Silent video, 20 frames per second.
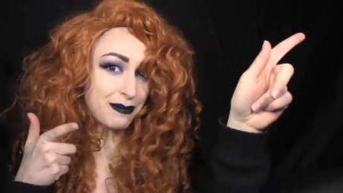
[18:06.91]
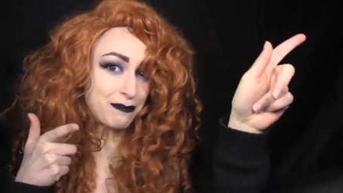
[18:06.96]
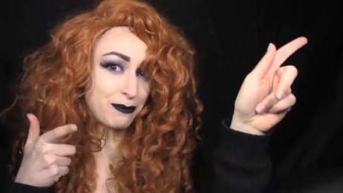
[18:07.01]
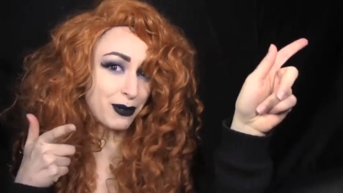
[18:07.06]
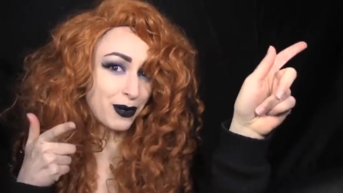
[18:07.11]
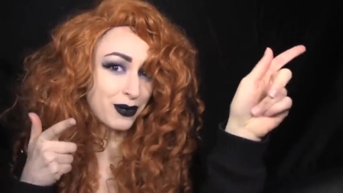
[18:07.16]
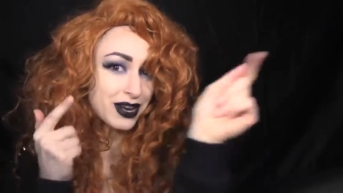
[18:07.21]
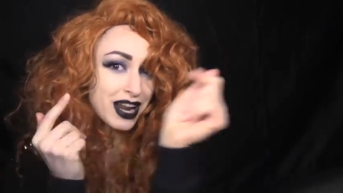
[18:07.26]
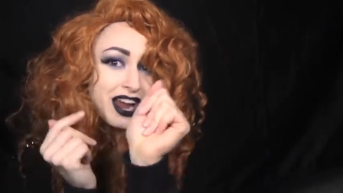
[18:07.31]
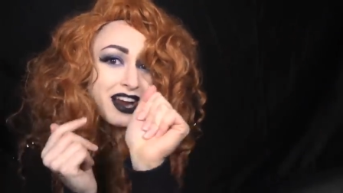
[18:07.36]

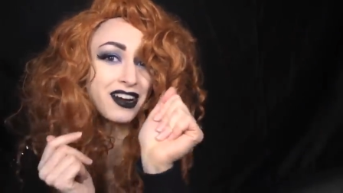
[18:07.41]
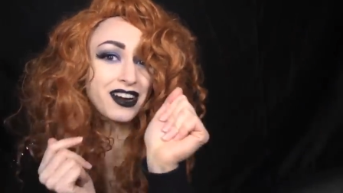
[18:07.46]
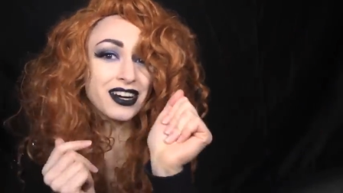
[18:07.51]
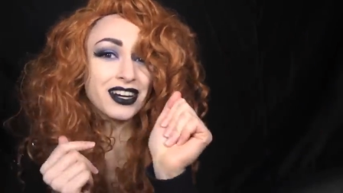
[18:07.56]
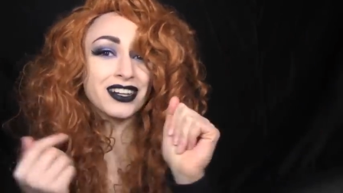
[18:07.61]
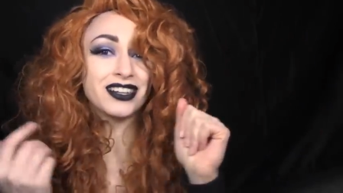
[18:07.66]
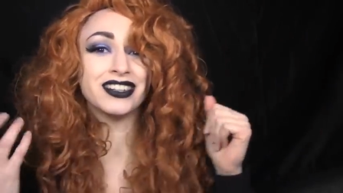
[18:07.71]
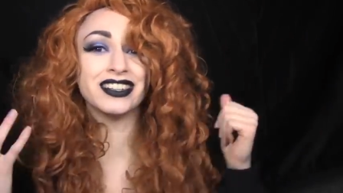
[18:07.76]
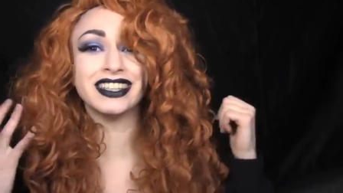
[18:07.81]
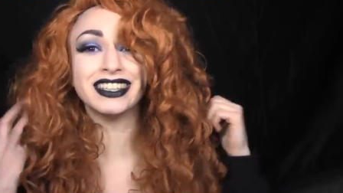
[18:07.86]
bow and
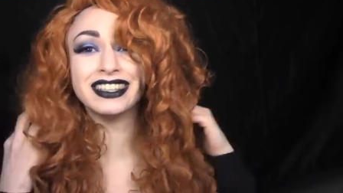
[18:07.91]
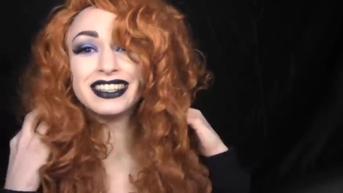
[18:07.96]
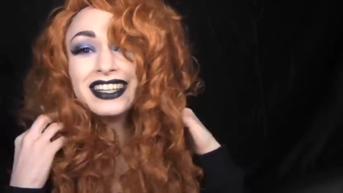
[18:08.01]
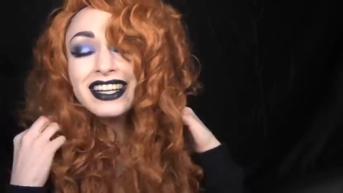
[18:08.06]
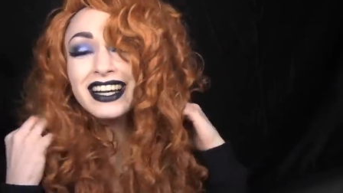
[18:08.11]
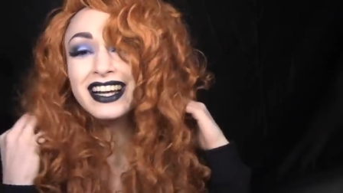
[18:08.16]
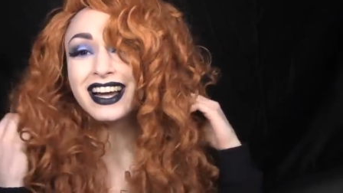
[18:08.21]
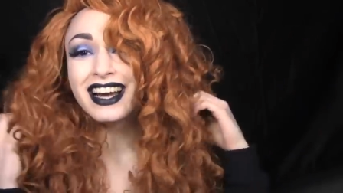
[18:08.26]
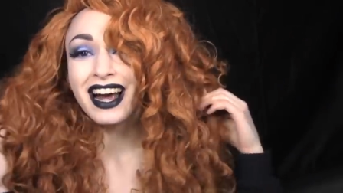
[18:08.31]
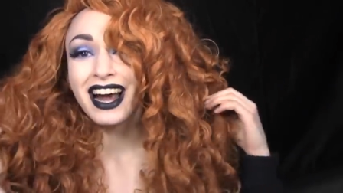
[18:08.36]
arrow, and
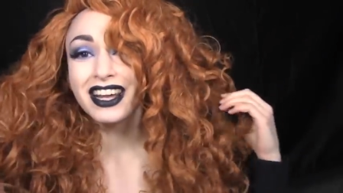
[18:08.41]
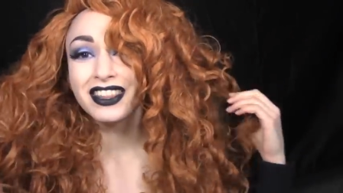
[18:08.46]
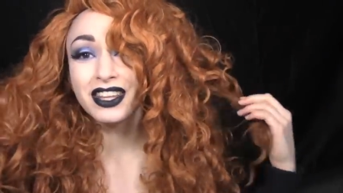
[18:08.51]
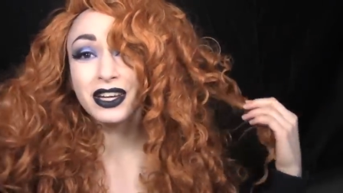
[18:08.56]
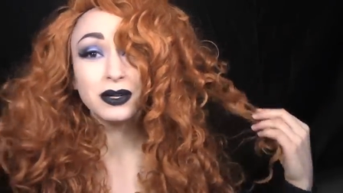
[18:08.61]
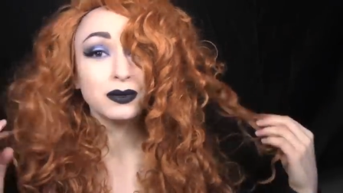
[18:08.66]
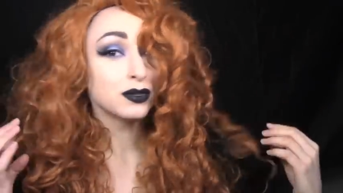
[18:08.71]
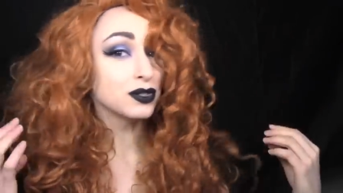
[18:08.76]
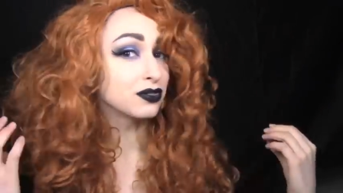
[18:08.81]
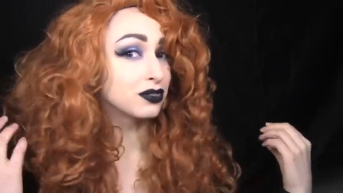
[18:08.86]
I
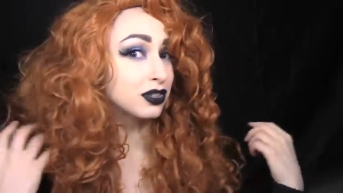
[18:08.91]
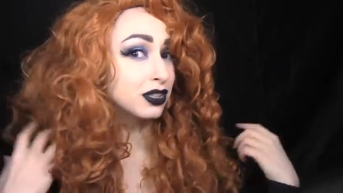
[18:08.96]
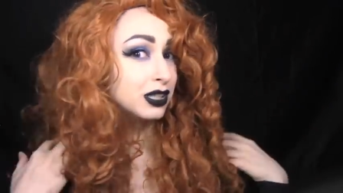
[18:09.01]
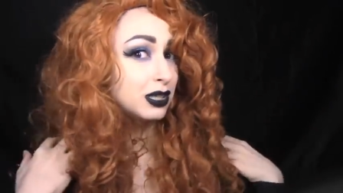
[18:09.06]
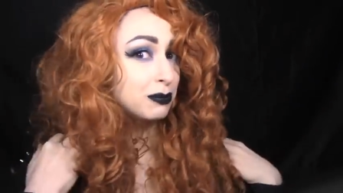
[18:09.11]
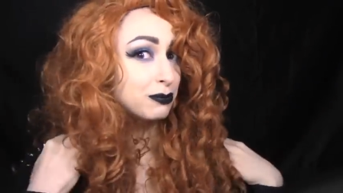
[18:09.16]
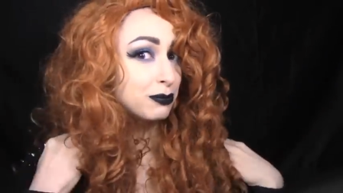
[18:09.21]
thought it was really